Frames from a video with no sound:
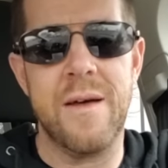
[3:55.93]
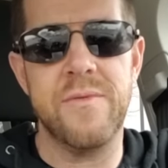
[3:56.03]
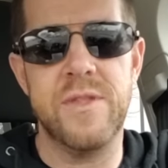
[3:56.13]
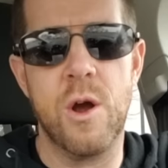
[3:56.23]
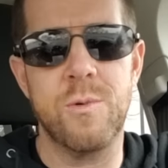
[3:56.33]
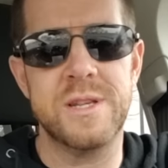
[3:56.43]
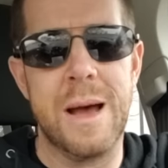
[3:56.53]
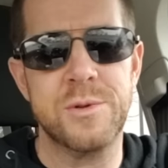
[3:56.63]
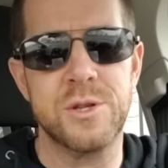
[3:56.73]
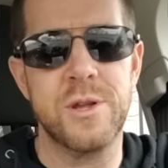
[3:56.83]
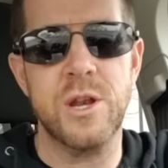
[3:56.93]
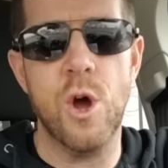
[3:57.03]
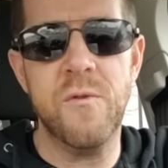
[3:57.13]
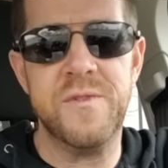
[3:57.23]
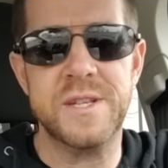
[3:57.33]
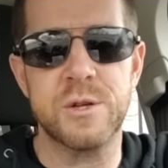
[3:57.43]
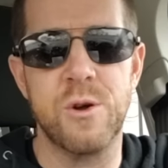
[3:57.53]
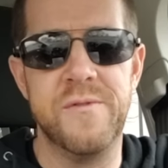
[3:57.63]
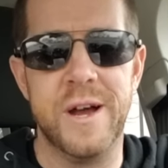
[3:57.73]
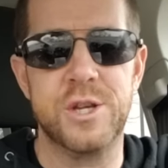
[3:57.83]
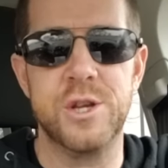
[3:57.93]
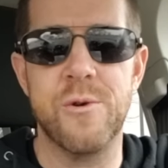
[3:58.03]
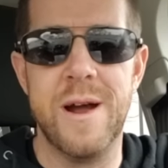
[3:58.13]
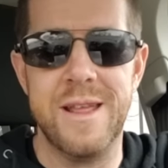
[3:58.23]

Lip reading: there was absolutely no physical affection or